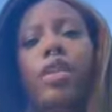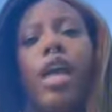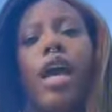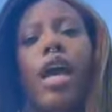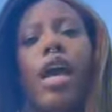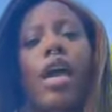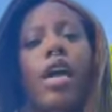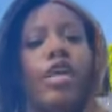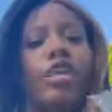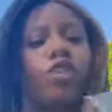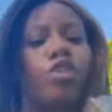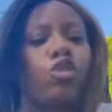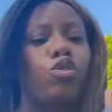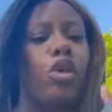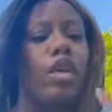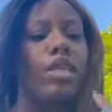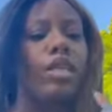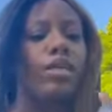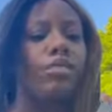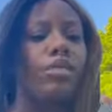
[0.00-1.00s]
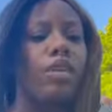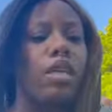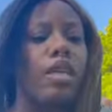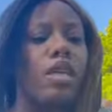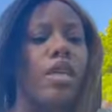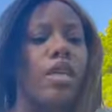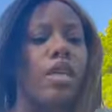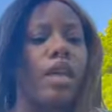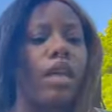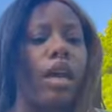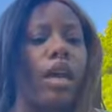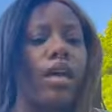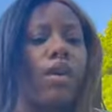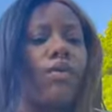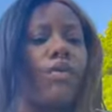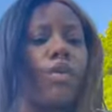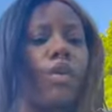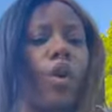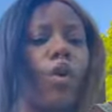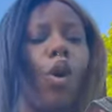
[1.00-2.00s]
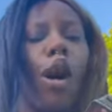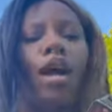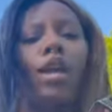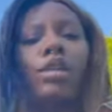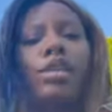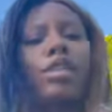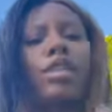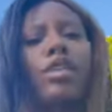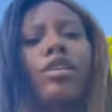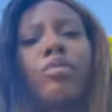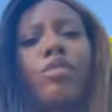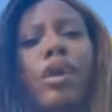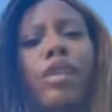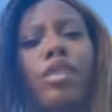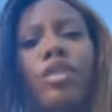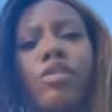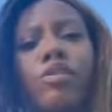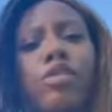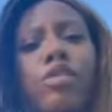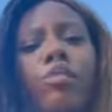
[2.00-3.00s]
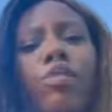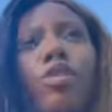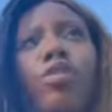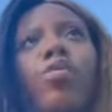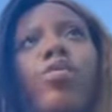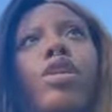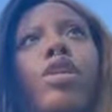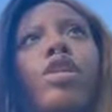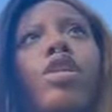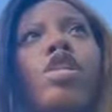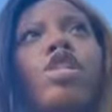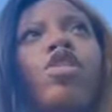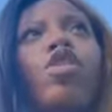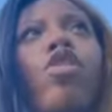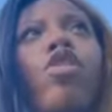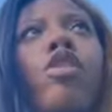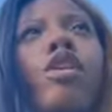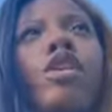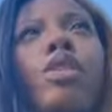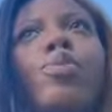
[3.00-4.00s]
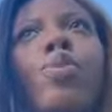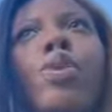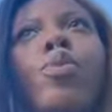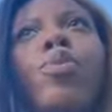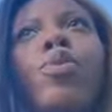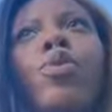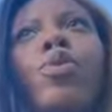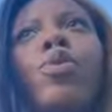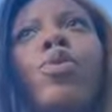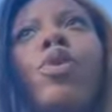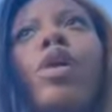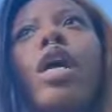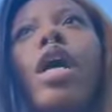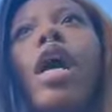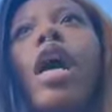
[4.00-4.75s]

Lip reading: and trust me, even though I consider myself to be one of the strongest people,